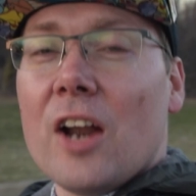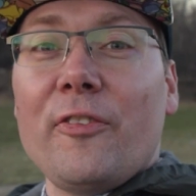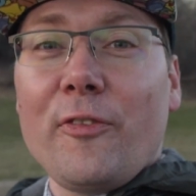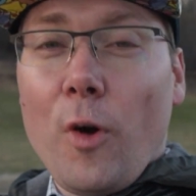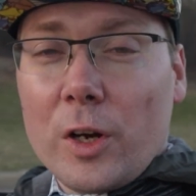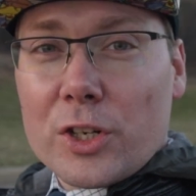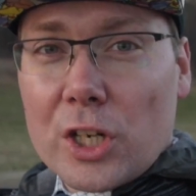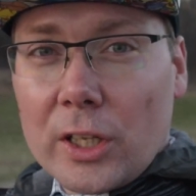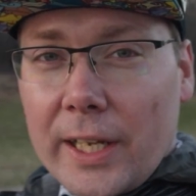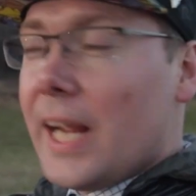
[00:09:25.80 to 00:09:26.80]

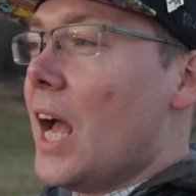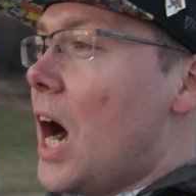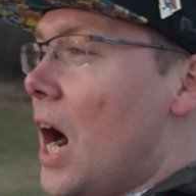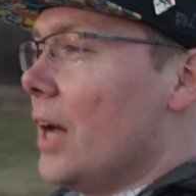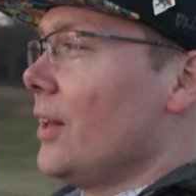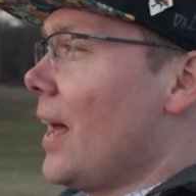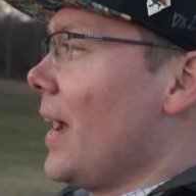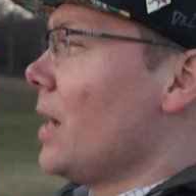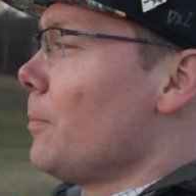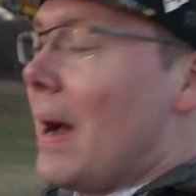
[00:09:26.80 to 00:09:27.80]
Unfortunately,
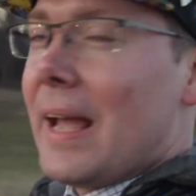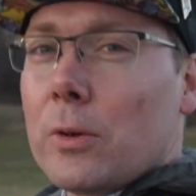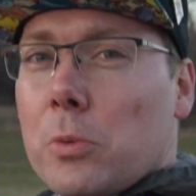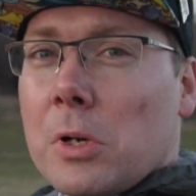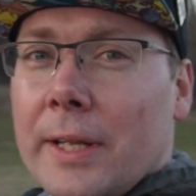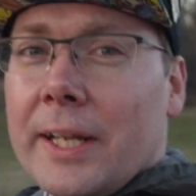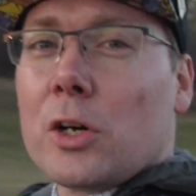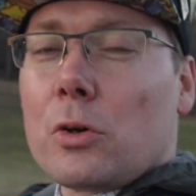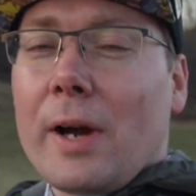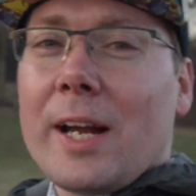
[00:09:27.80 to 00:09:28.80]
unlike my really
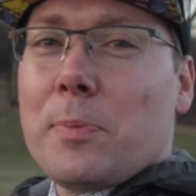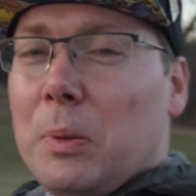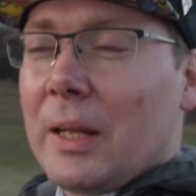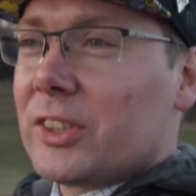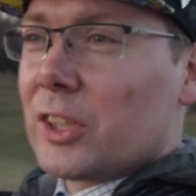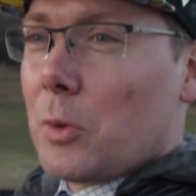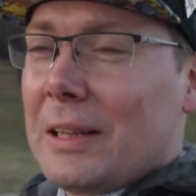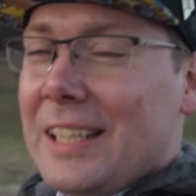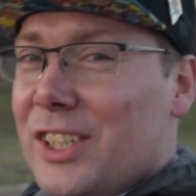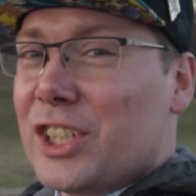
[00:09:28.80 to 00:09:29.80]
great pleasure
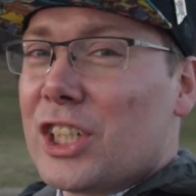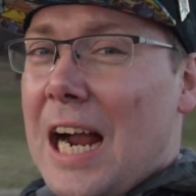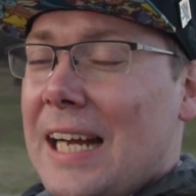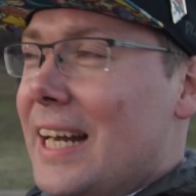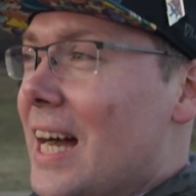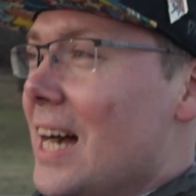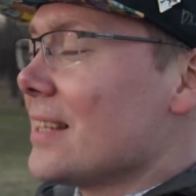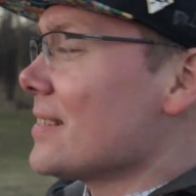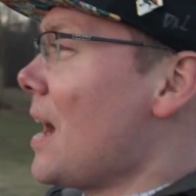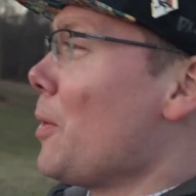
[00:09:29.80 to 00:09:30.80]
with these shiny
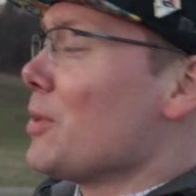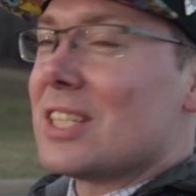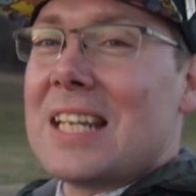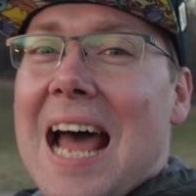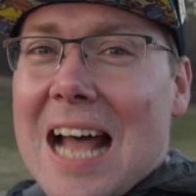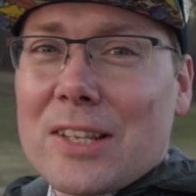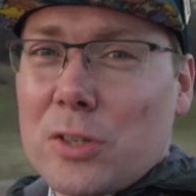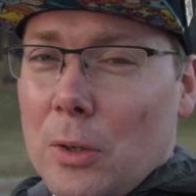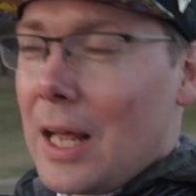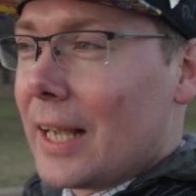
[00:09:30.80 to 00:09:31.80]
nuts, I was not
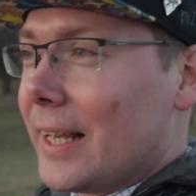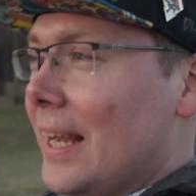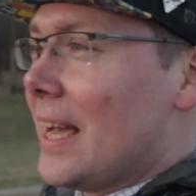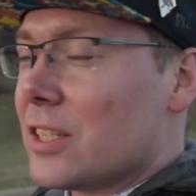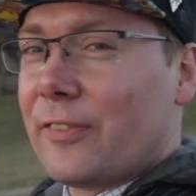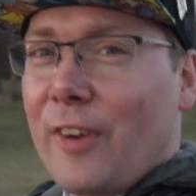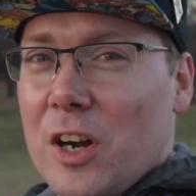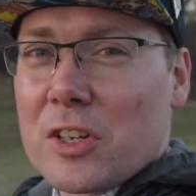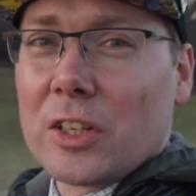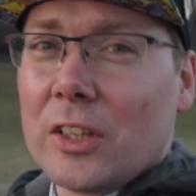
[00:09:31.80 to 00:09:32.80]
so lucky as
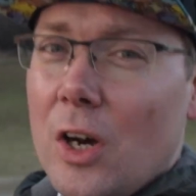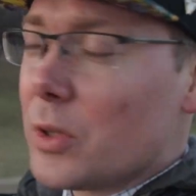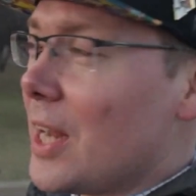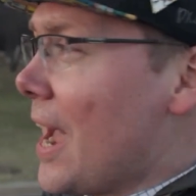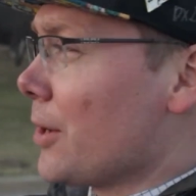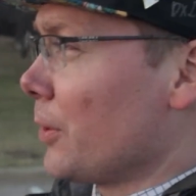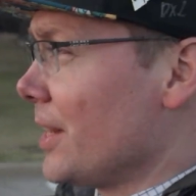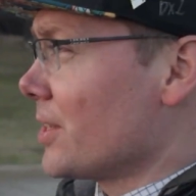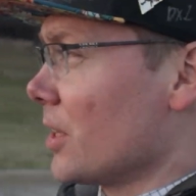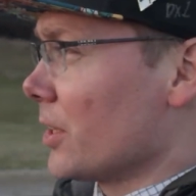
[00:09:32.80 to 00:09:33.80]
far as the Lotad
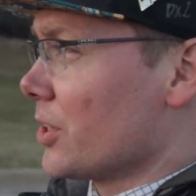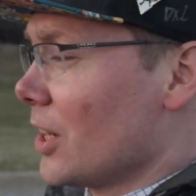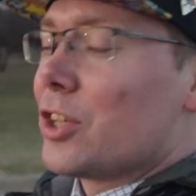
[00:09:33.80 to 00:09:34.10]
research.